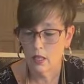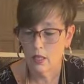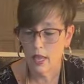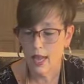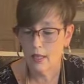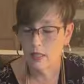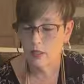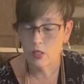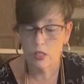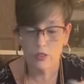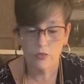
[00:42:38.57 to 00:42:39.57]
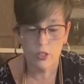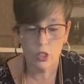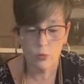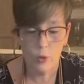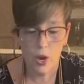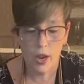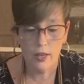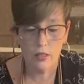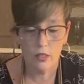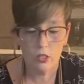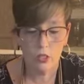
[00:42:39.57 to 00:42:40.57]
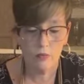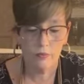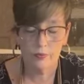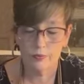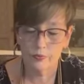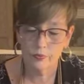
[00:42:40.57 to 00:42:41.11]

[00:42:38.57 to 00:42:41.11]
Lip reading: And then add it to different spots.